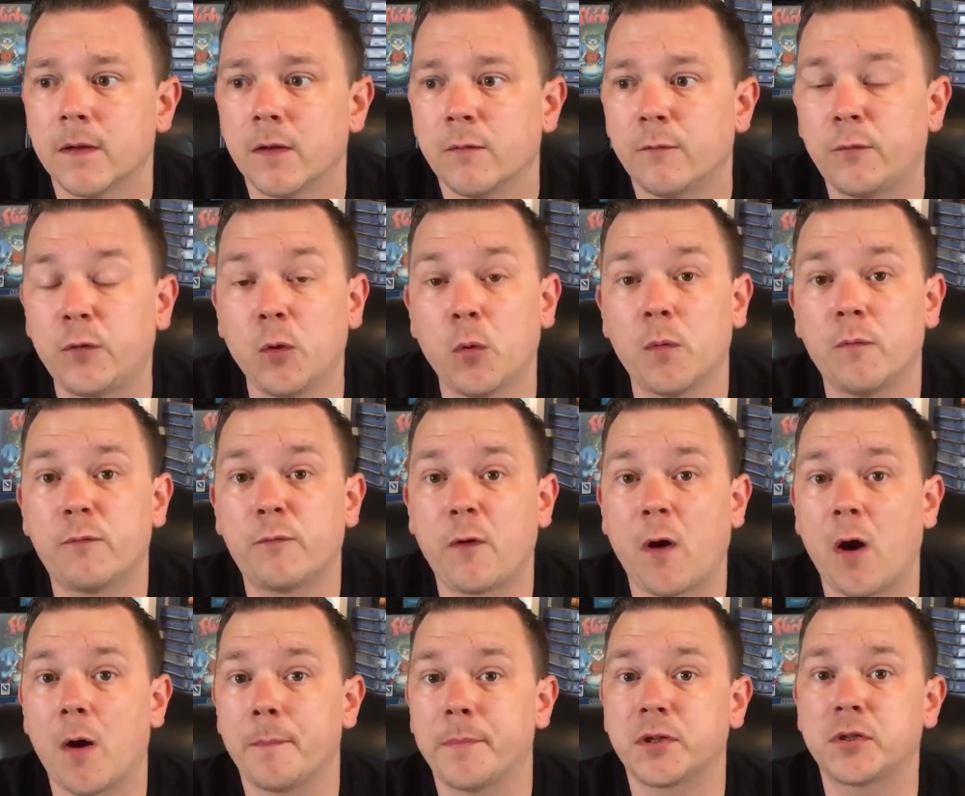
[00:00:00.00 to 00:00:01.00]
few and
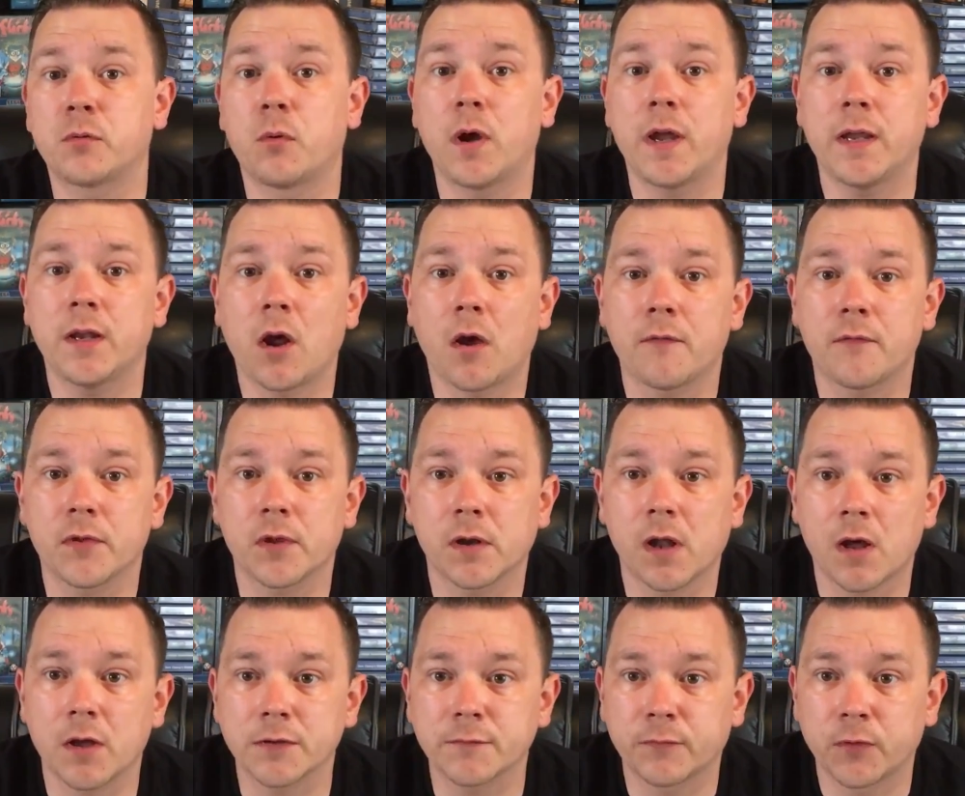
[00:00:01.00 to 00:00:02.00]
far between over the
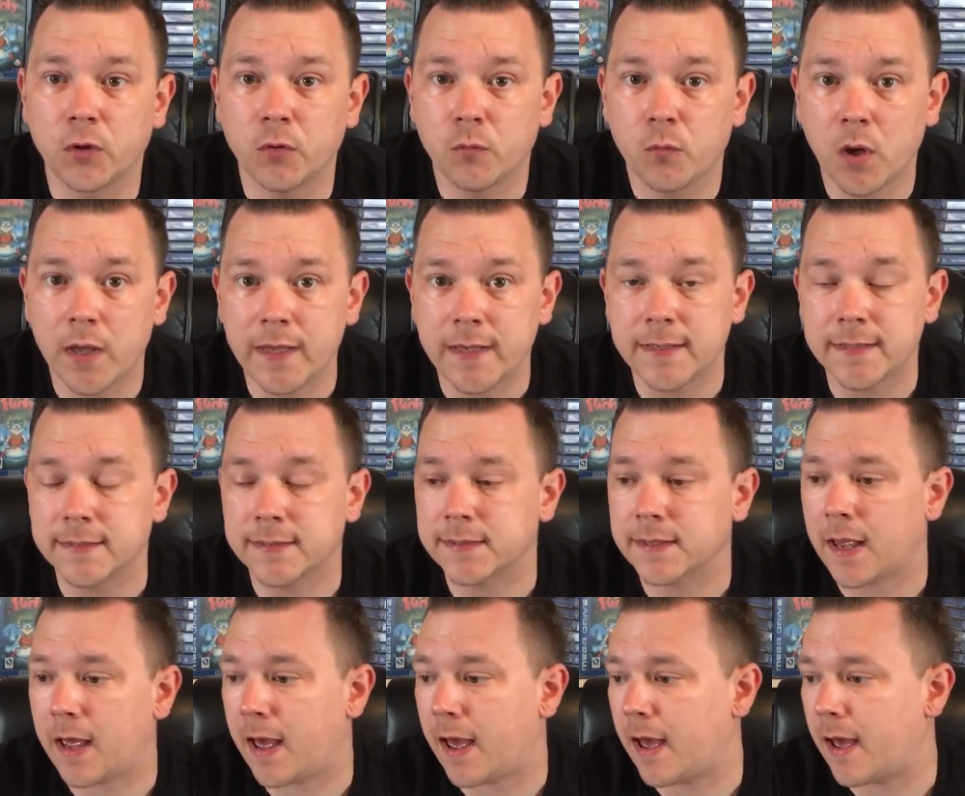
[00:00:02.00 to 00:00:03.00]
last few
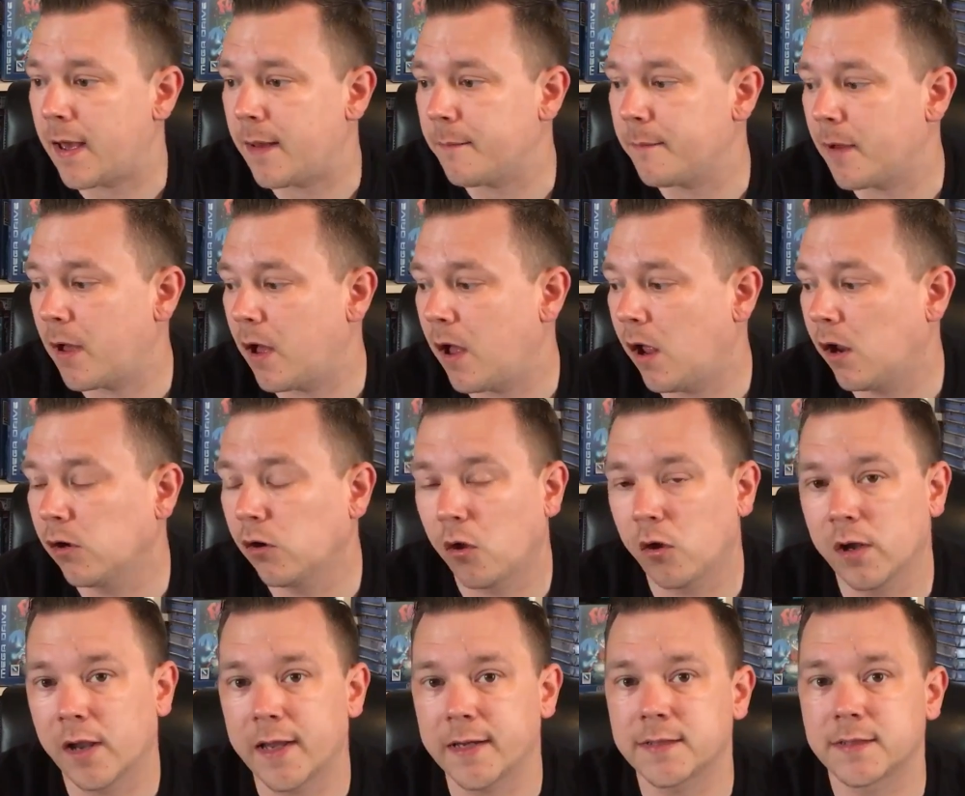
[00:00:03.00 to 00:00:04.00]
weeks, a
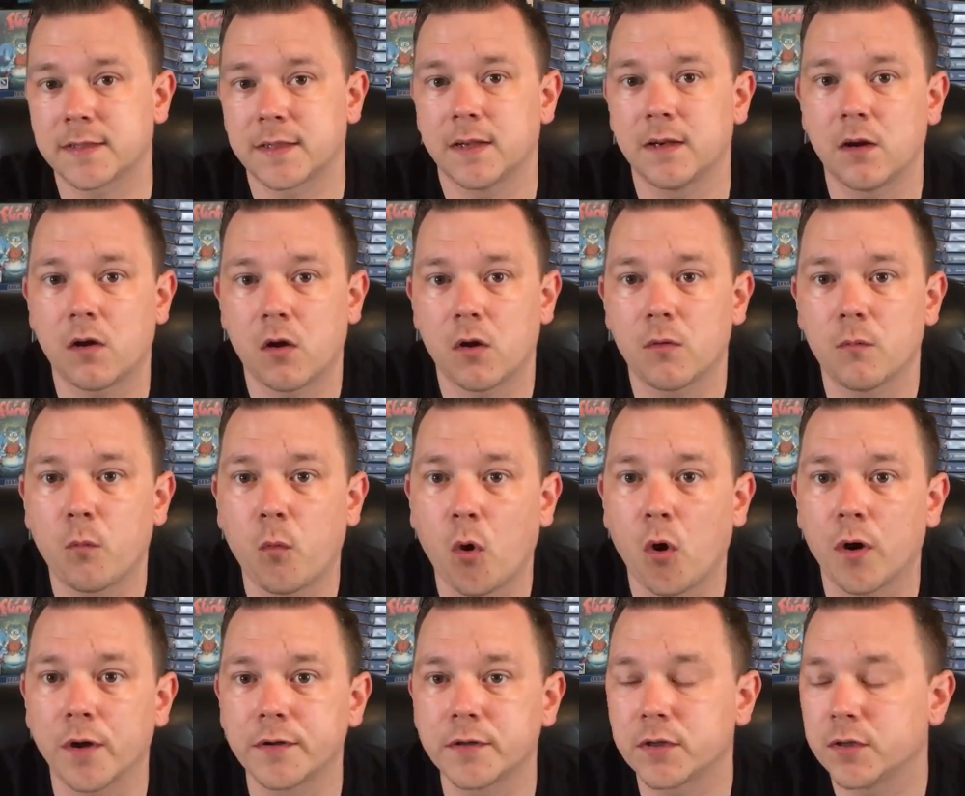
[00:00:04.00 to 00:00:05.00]
lot less than I
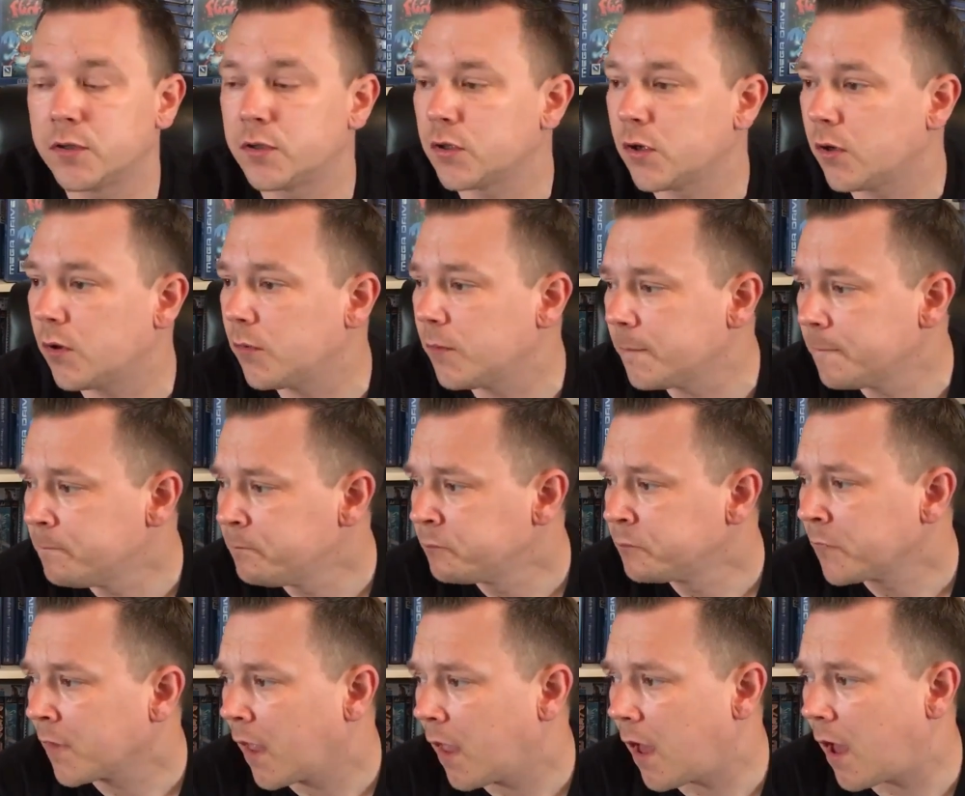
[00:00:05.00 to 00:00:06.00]
wanted to do,
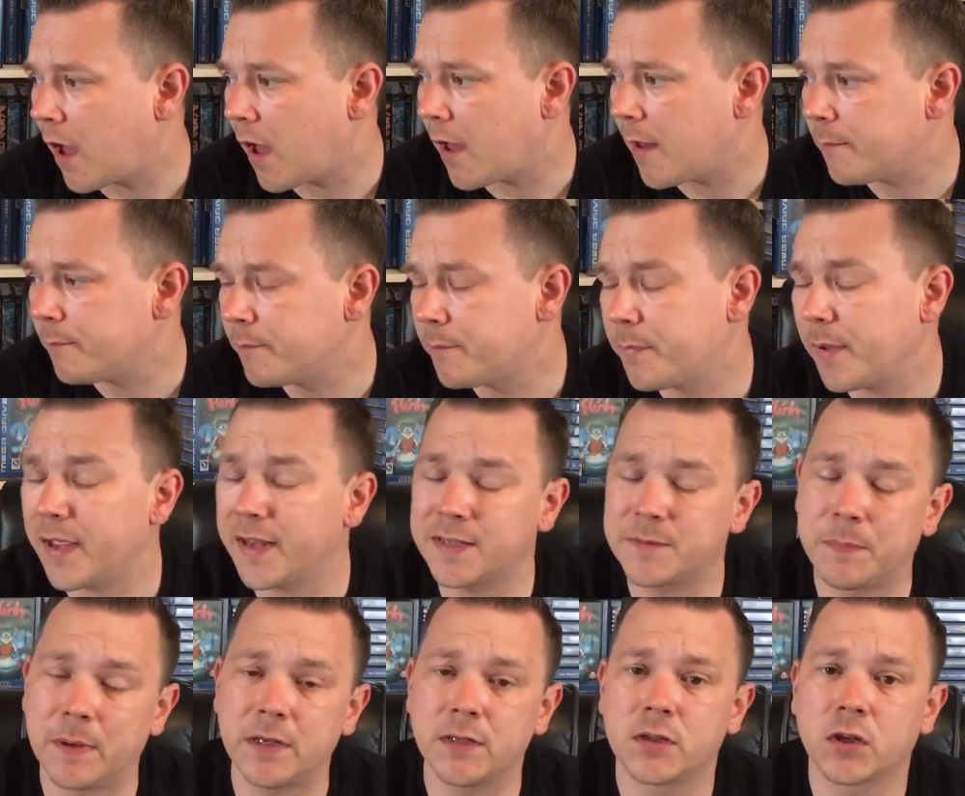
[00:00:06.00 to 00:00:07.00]
but
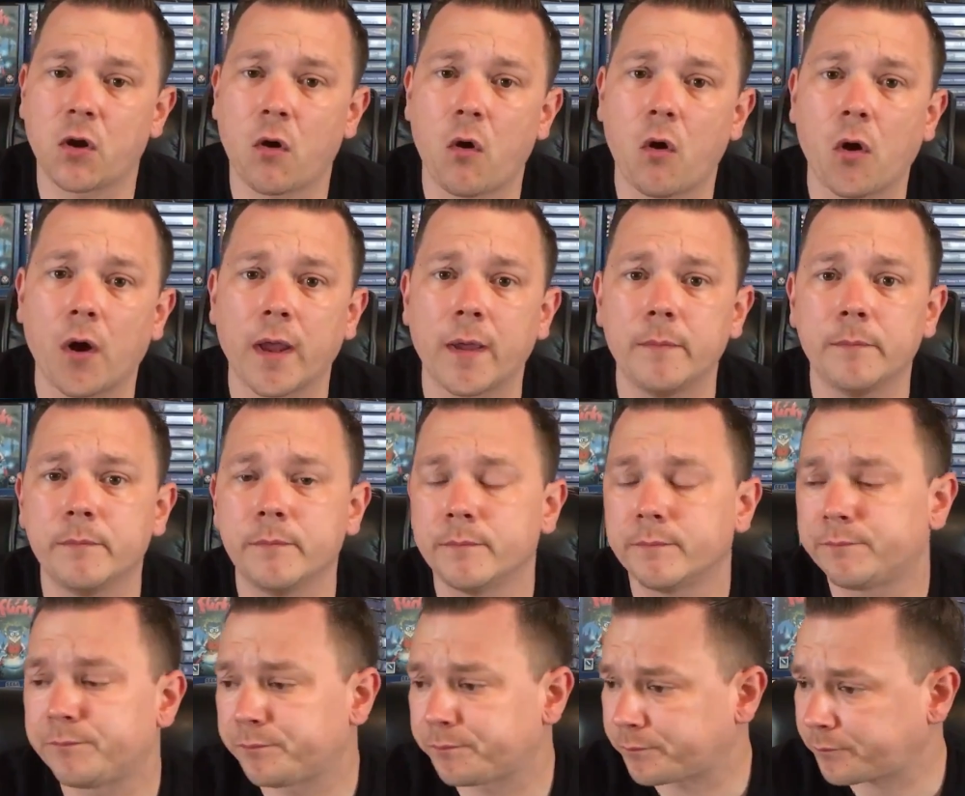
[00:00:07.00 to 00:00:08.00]
it's been time
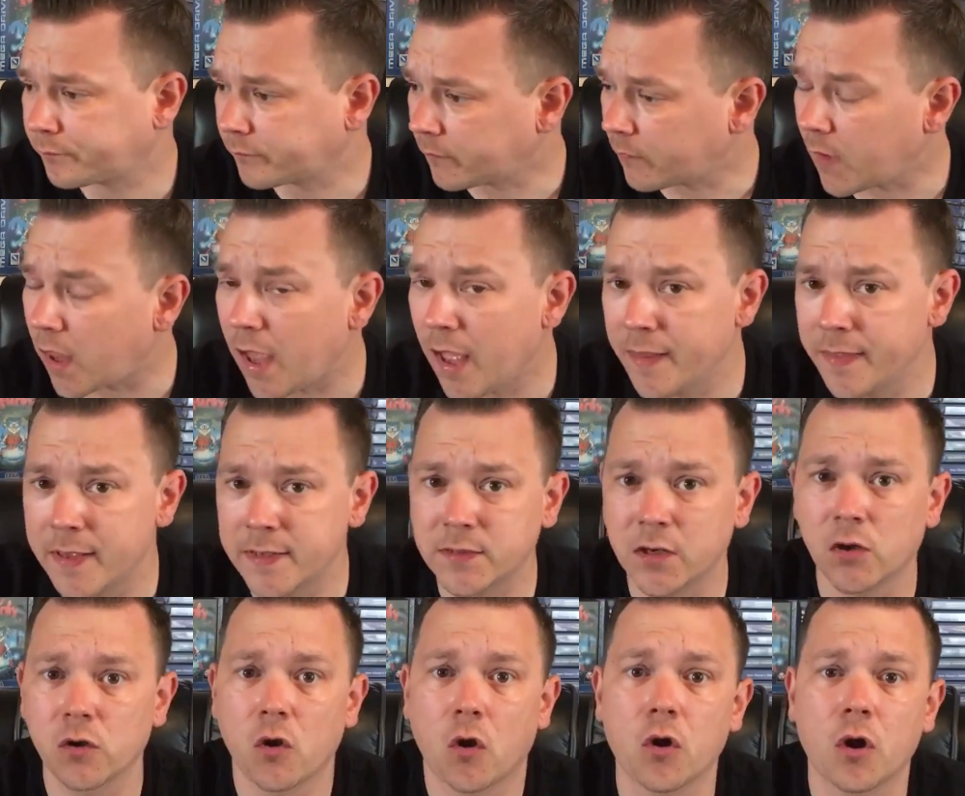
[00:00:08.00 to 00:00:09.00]
and
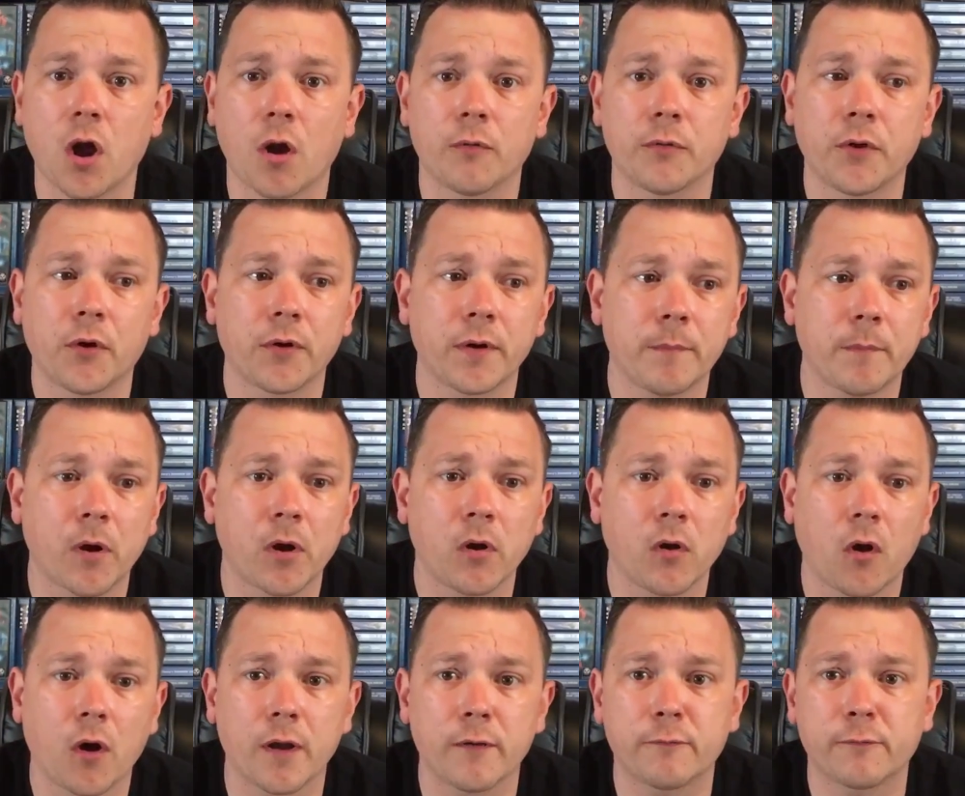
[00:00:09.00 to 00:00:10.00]
there's a lot going on in my
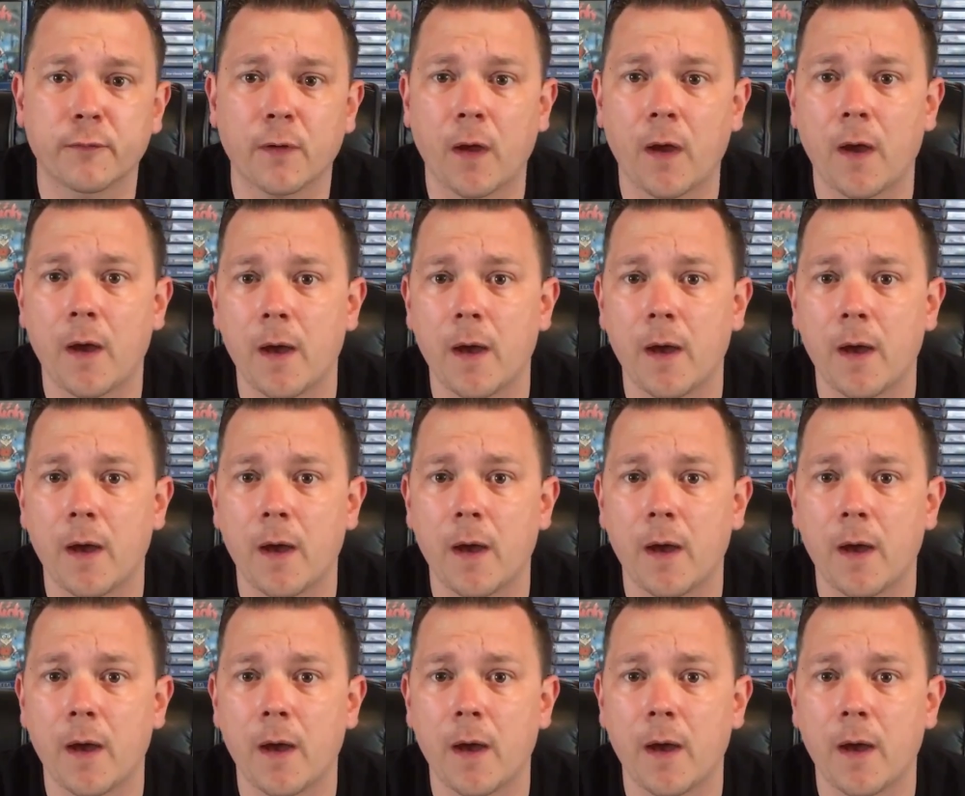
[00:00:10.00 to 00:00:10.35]
life.